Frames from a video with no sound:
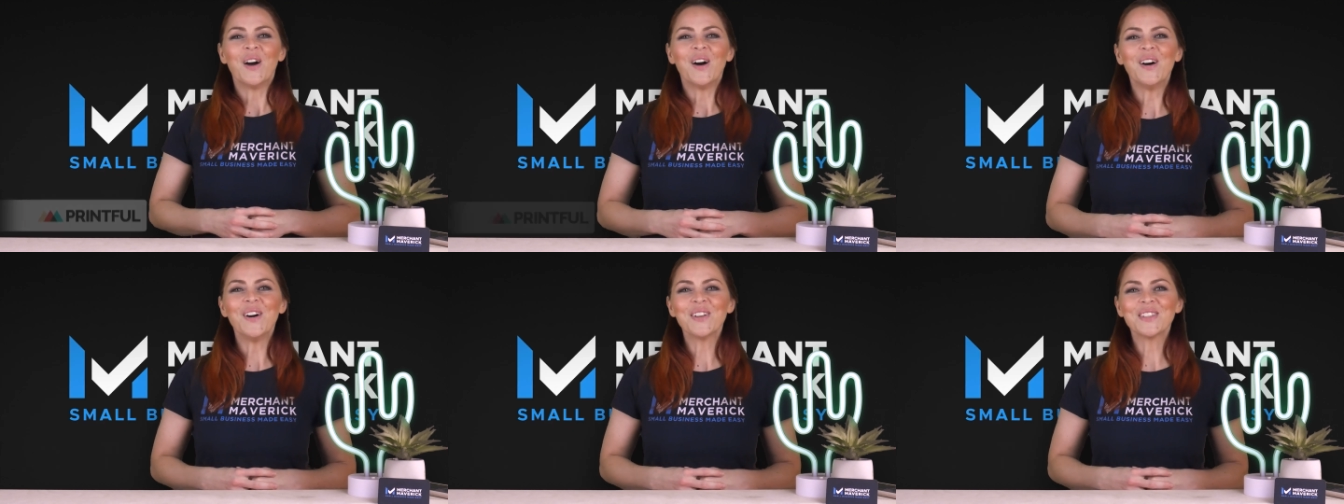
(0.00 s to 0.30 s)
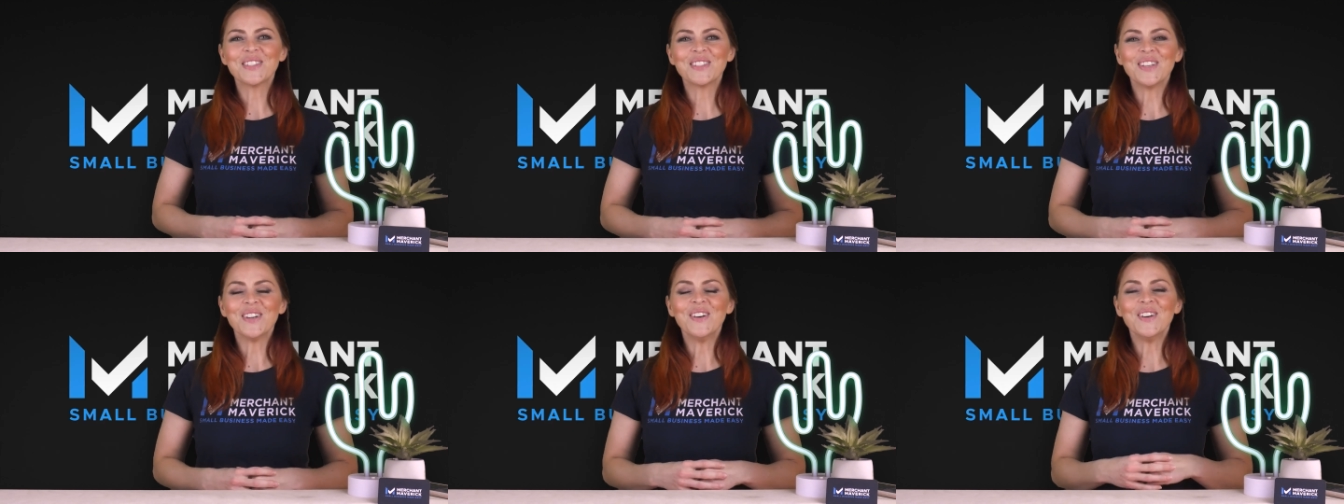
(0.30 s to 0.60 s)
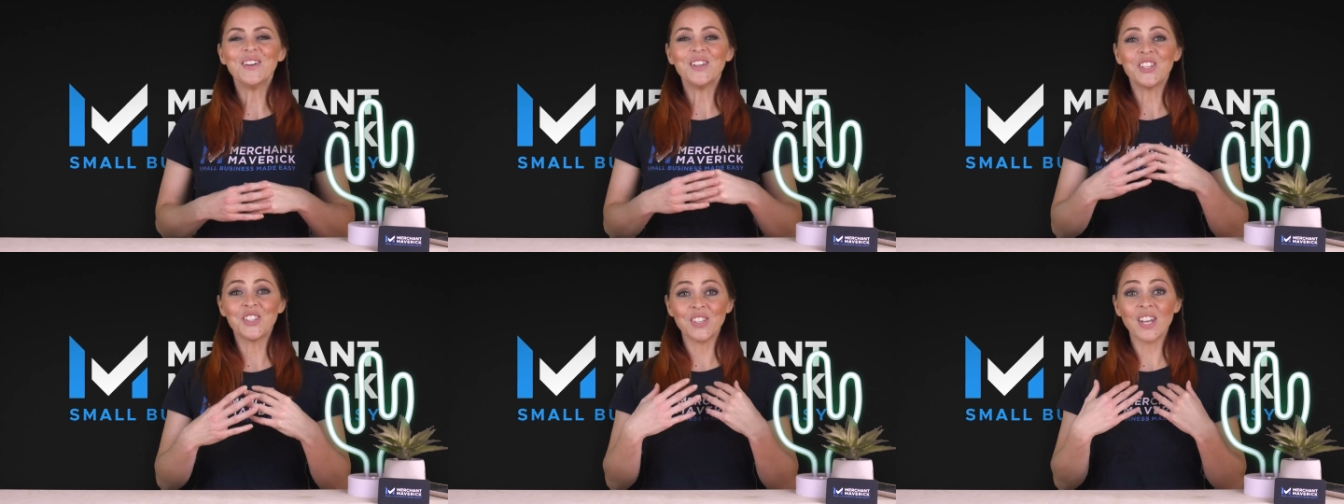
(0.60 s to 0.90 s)

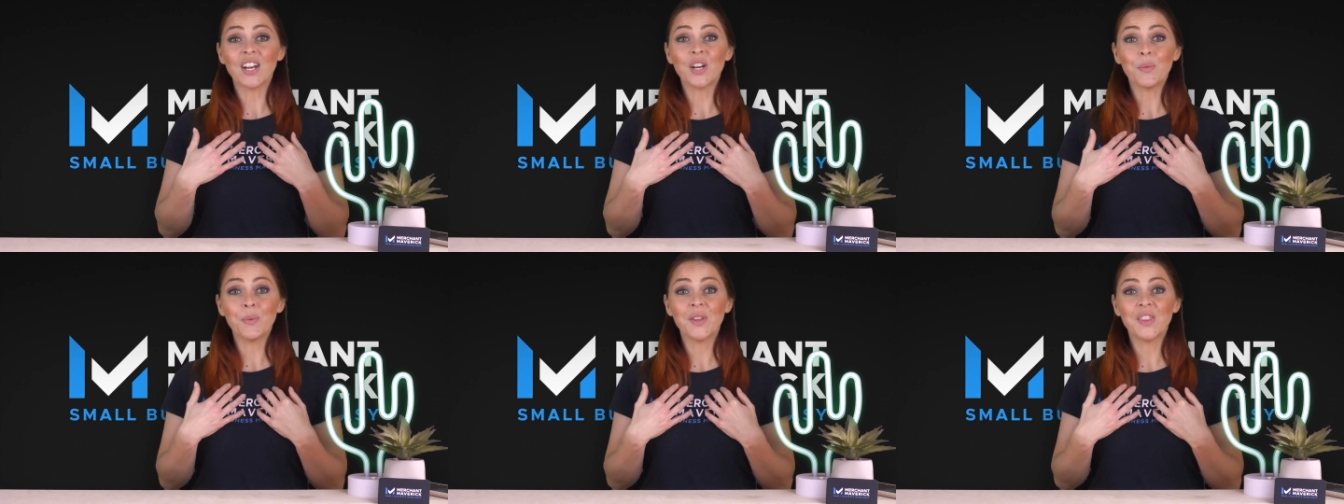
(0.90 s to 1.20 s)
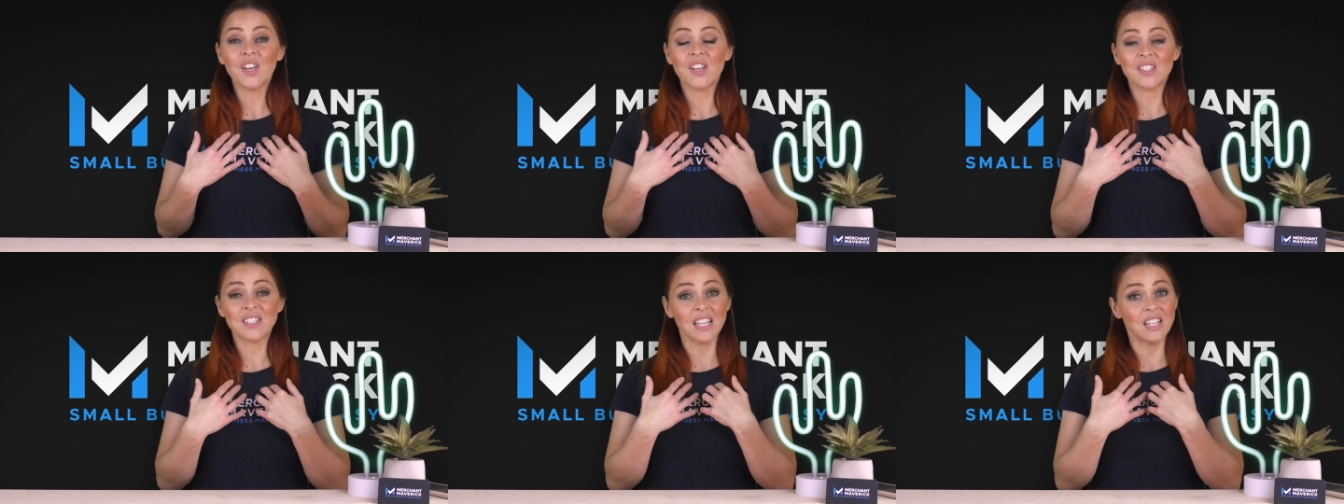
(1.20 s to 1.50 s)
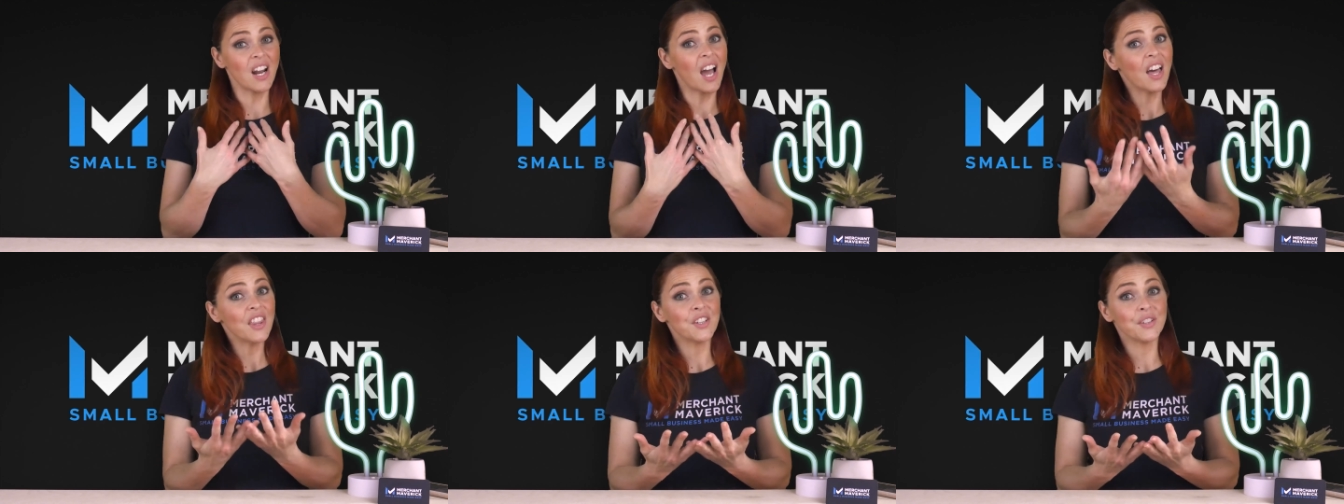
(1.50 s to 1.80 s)
Also, share with us
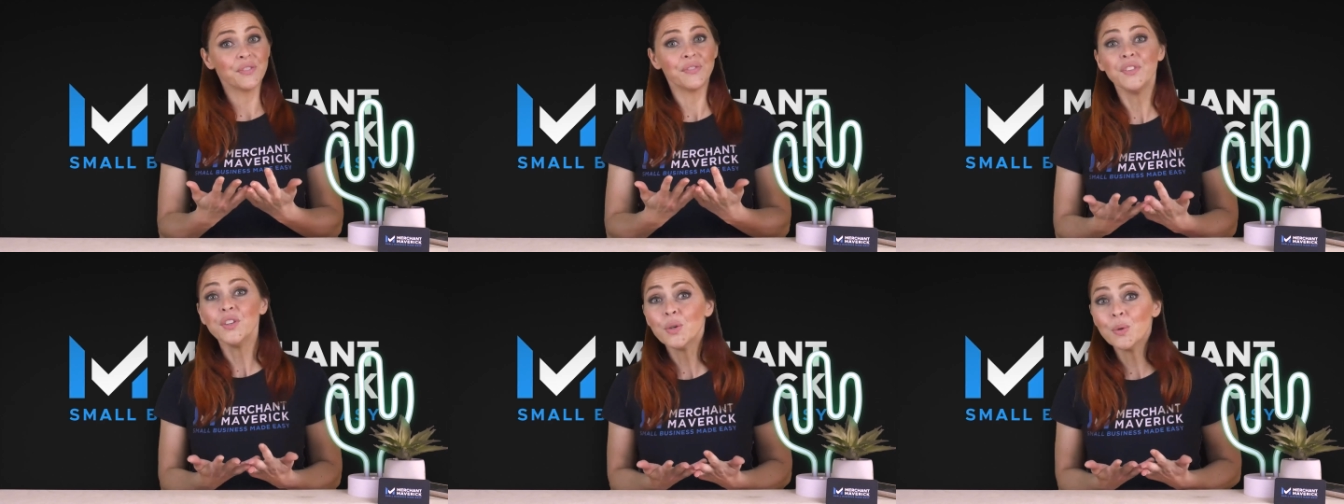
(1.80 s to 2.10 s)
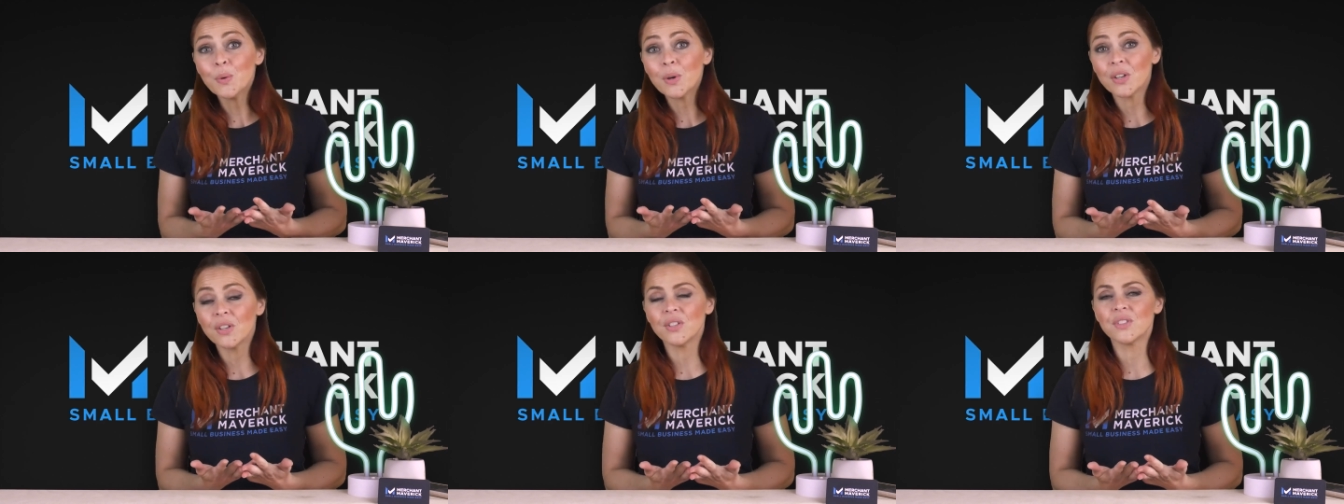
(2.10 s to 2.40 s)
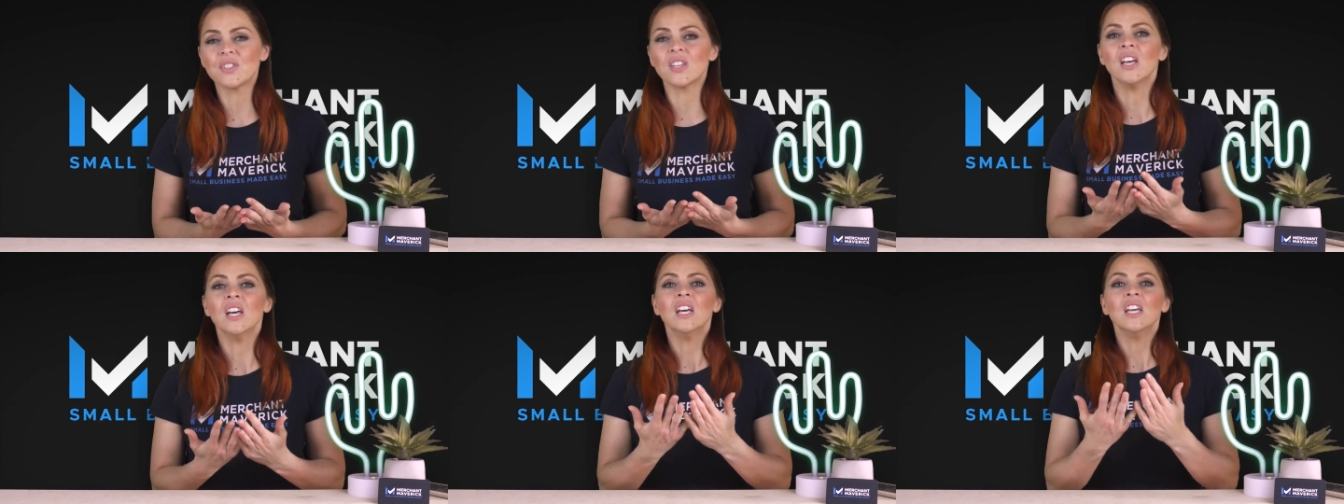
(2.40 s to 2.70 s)
and other
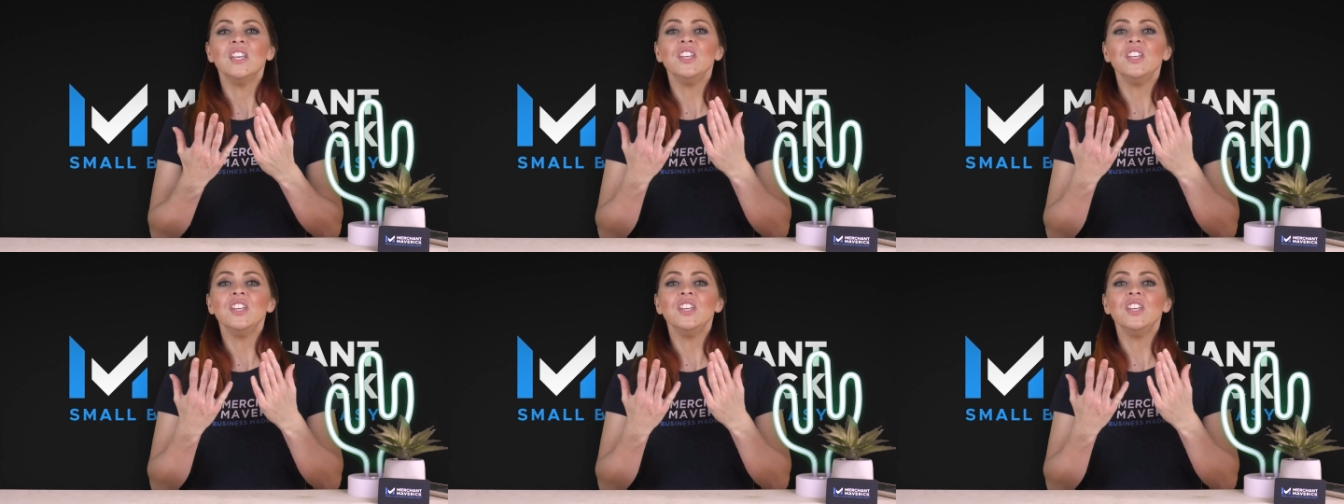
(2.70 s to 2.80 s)
viewers